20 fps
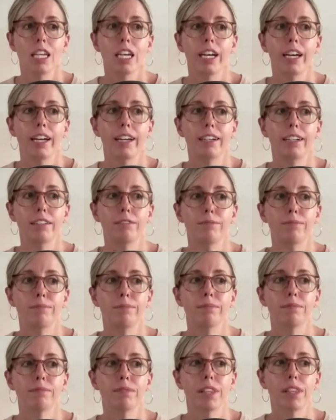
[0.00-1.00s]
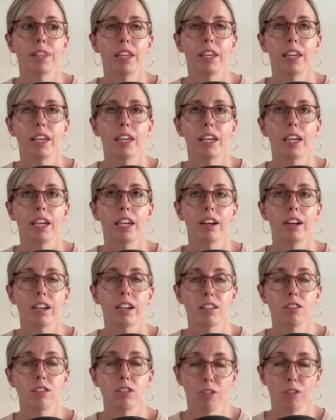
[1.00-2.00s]
the
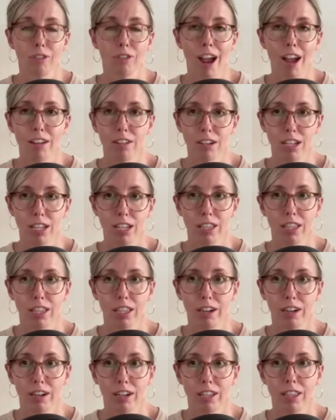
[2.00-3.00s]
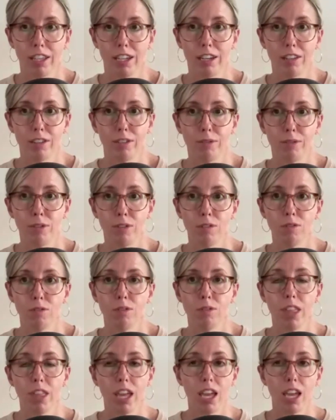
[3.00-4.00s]
areas surrounding the area that is
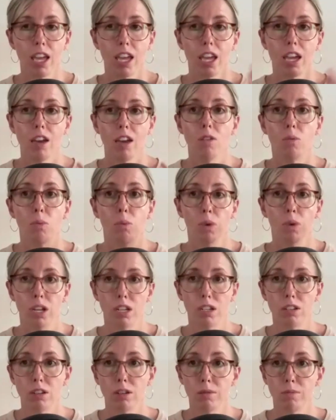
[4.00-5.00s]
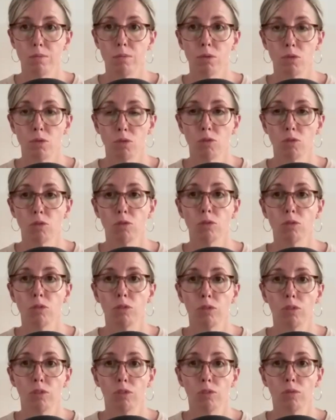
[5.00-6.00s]
fused, they want to move
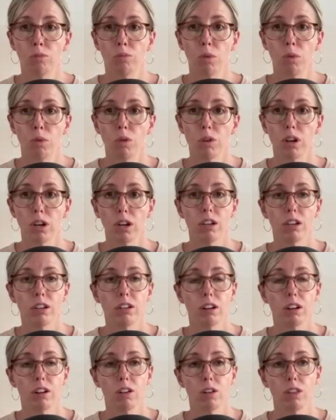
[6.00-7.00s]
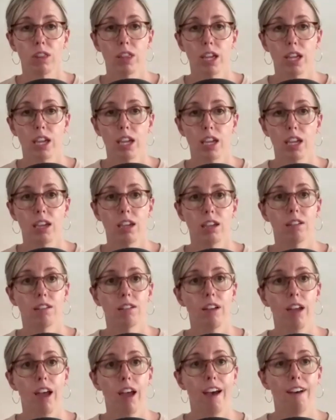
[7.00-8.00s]
more, or they
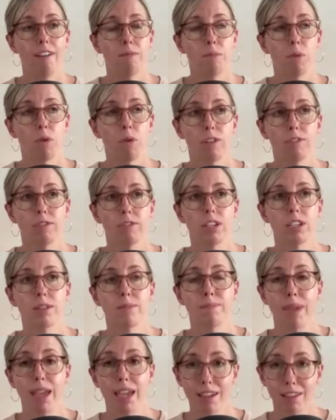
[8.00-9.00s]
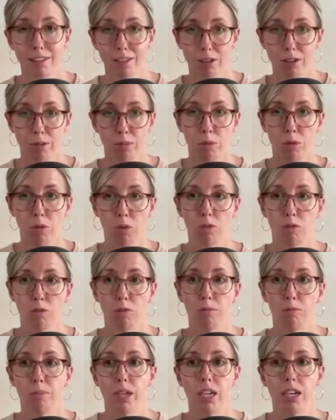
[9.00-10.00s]
have more of a demand to
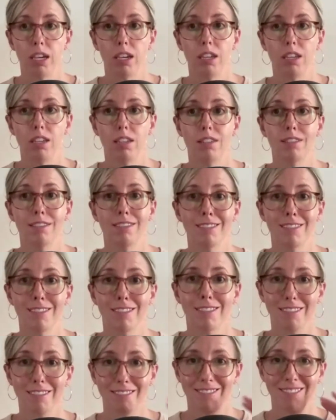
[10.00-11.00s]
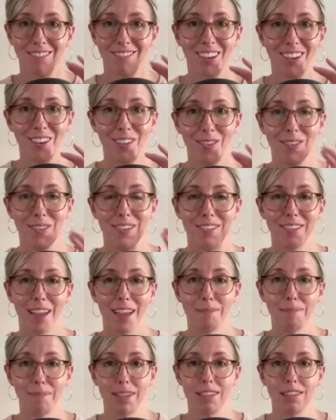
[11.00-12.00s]
move because, the
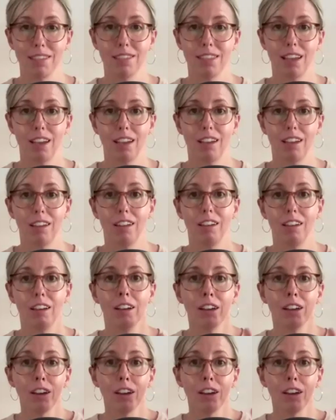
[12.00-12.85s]
segments that